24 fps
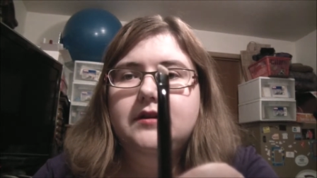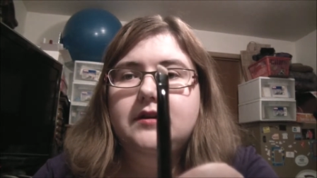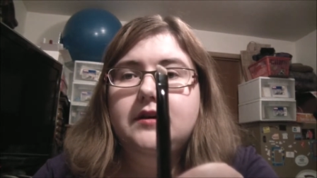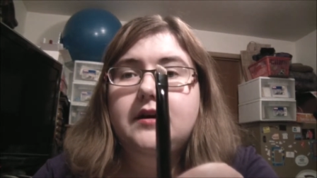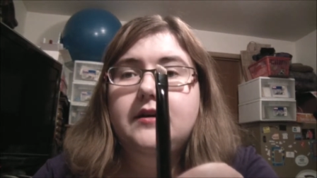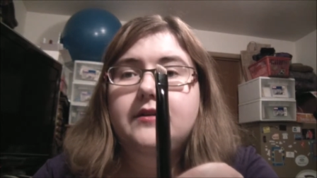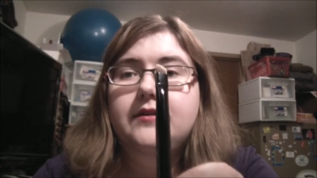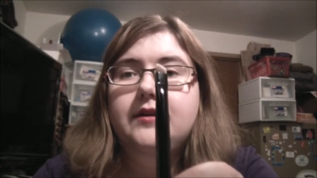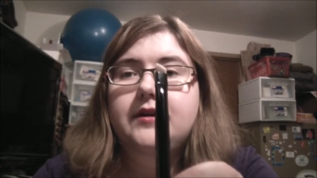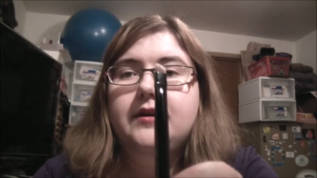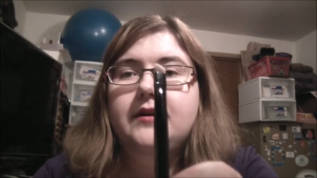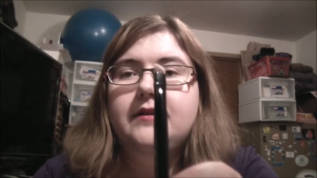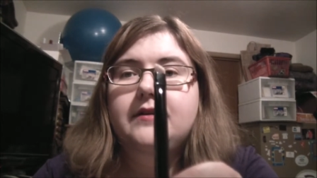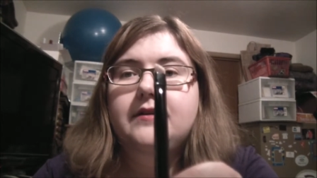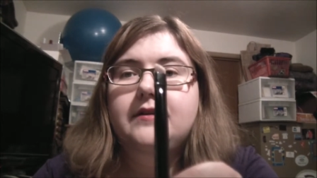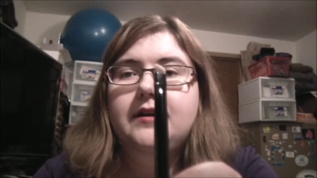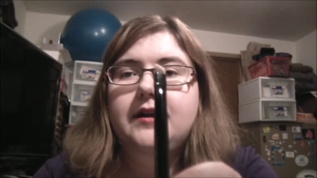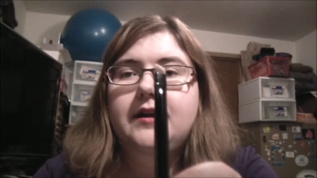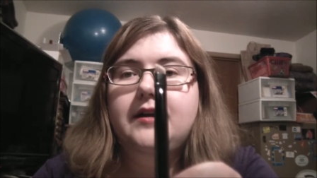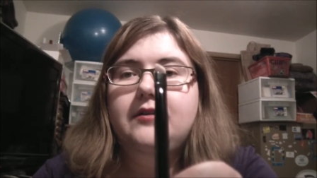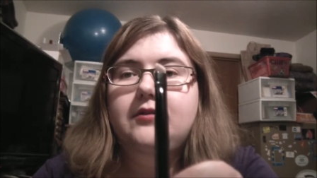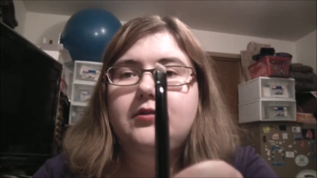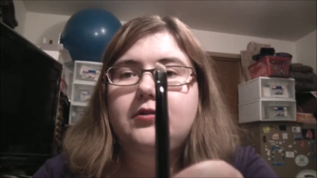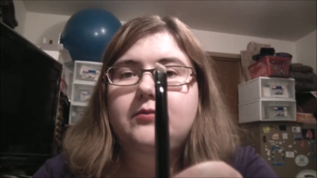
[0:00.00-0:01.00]
Oh, ah, there,
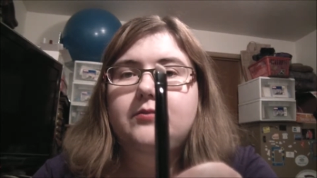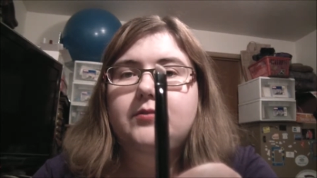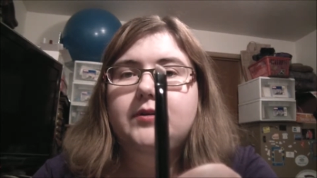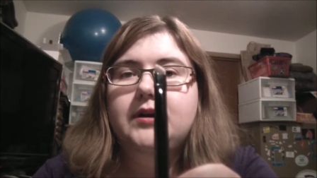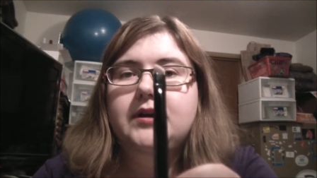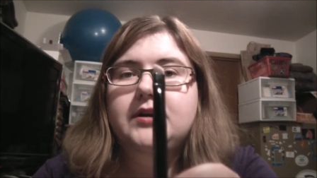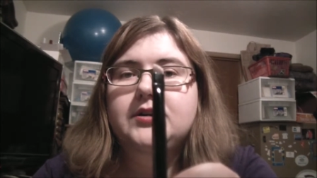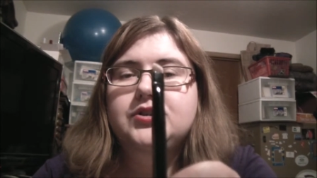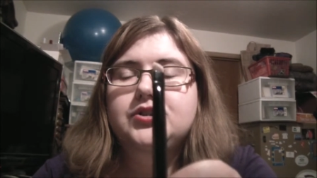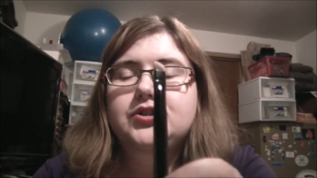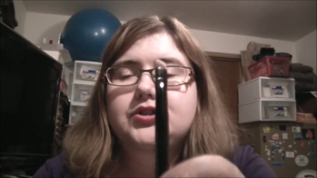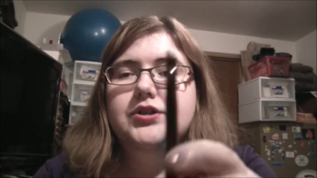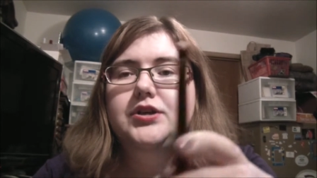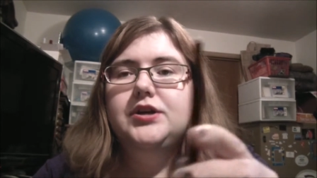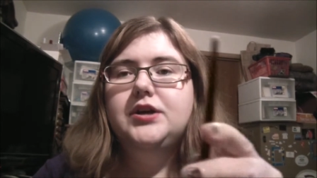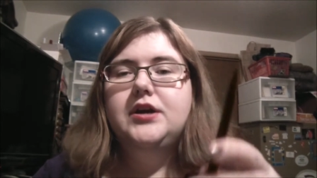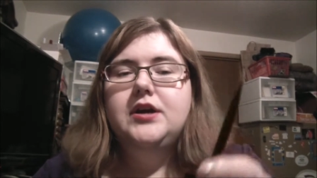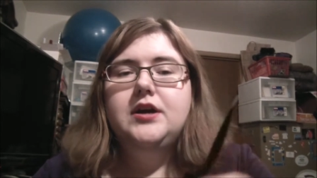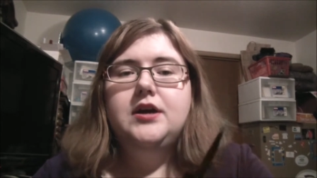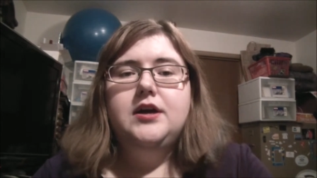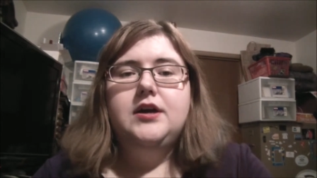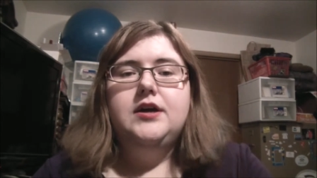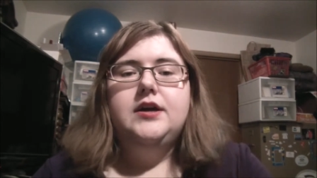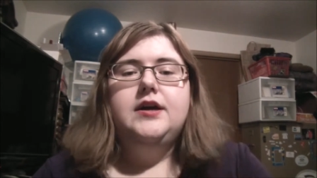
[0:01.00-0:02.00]
angled brush.
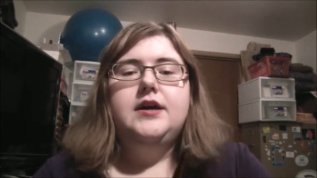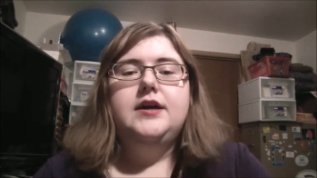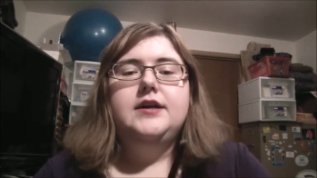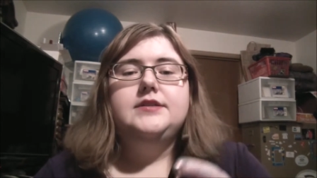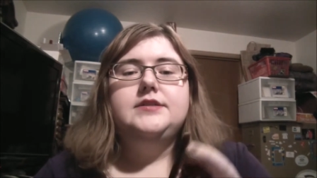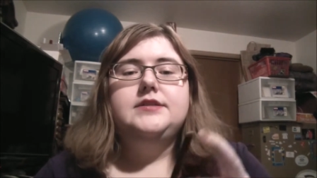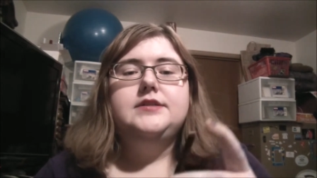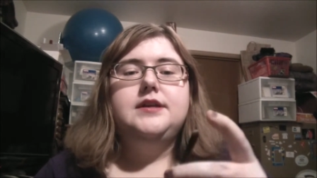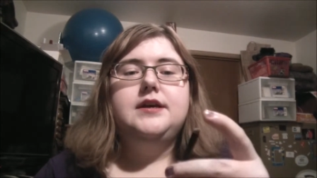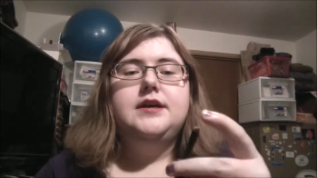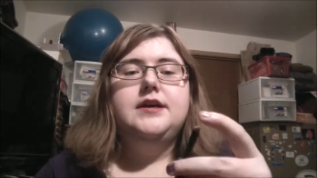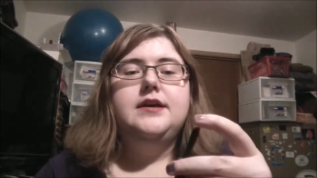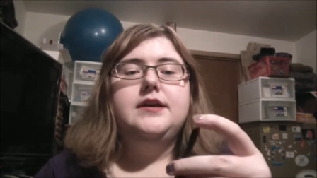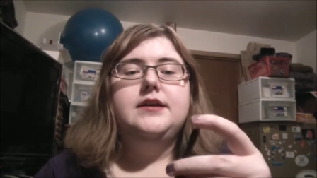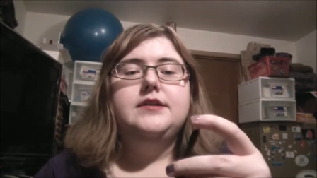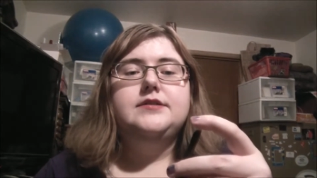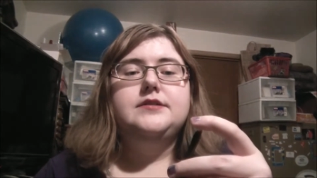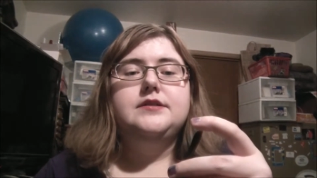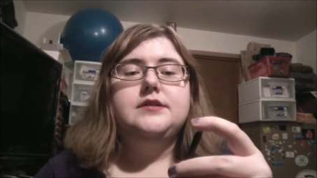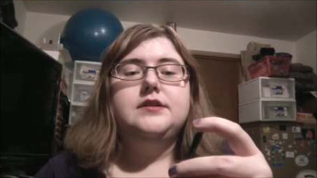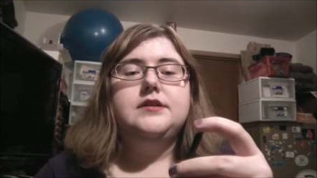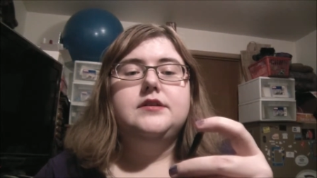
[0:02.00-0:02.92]
It's nice.